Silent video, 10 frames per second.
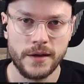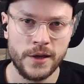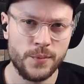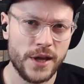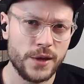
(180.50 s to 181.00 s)

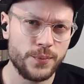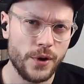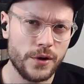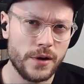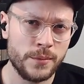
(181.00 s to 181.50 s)
In many
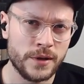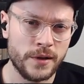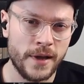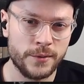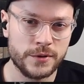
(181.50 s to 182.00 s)
programming
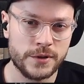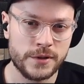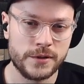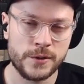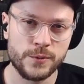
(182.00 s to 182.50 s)

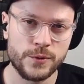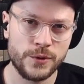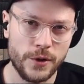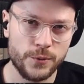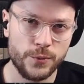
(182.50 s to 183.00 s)
languages, this would
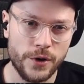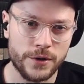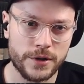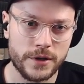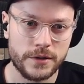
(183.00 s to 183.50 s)
not
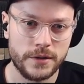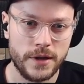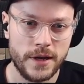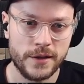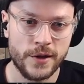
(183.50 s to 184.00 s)
work.
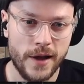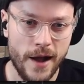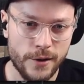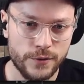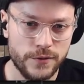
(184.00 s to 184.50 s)
The
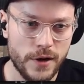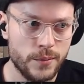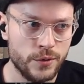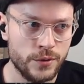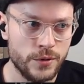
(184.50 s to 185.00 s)
count
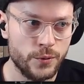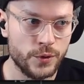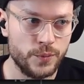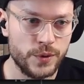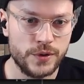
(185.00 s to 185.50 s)
variable
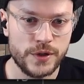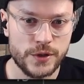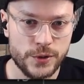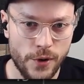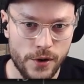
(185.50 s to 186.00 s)
would be
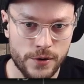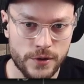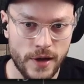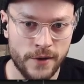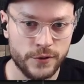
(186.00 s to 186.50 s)

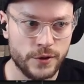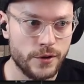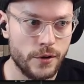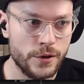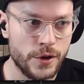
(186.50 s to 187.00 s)
destroyed after
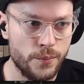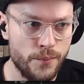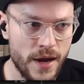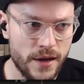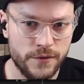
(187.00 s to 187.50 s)
calling
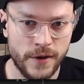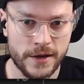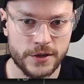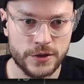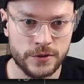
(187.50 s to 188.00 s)
make
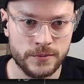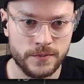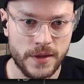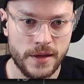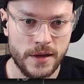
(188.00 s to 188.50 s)
function,
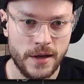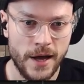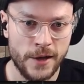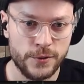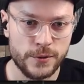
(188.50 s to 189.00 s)

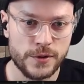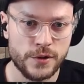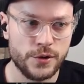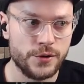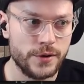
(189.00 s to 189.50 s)
and
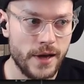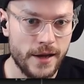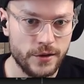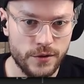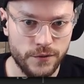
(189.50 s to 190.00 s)
using
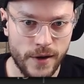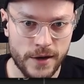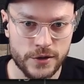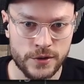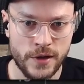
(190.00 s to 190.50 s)
created
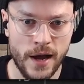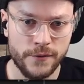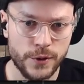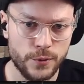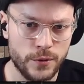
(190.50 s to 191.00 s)
function
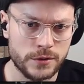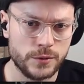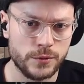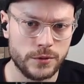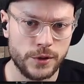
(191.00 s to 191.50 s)

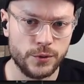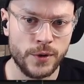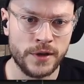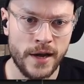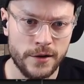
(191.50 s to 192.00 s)
afterwards would lead
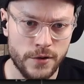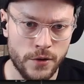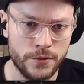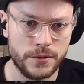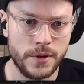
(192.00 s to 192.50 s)
to an
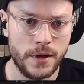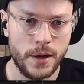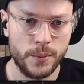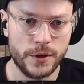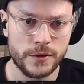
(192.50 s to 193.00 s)
error,
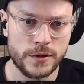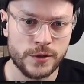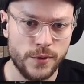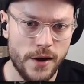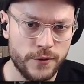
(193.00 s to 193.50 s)
because
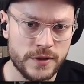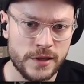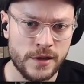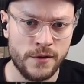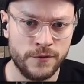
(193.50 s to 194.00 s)
it's
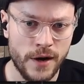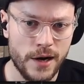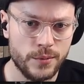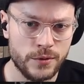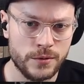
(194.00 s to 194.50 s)
referencing a
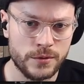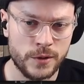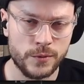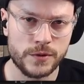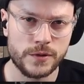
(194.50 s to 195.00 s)
variable
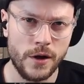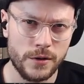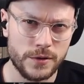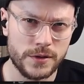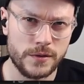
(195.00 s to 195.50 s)
that was
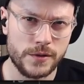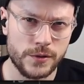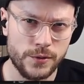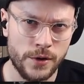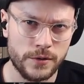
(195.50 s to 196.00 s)
already
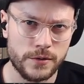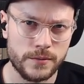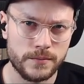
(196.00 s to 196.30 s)
destroyed.